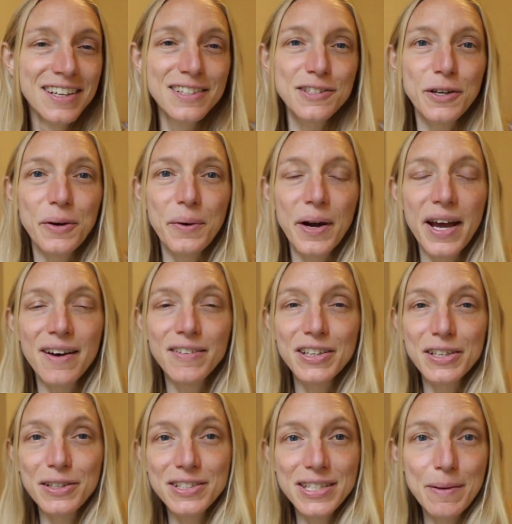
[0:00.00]
So I have a
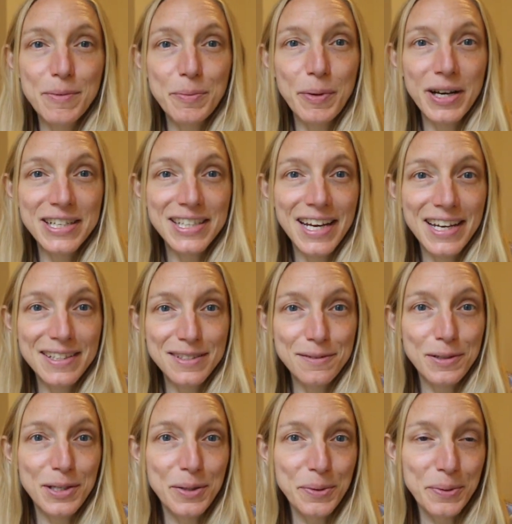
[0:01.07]
little time to podcast
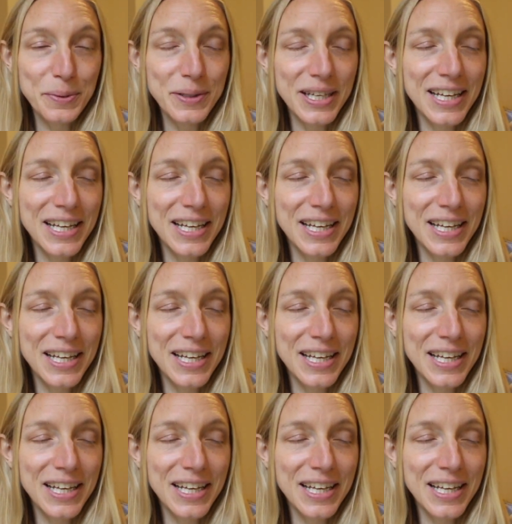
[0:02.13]
with you,